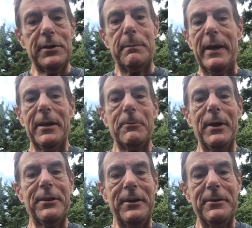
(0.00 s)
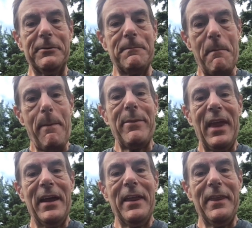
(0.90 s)
to being with you.
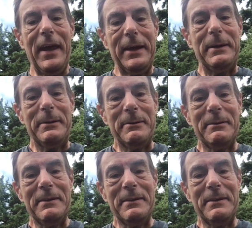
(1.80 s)
Thank you.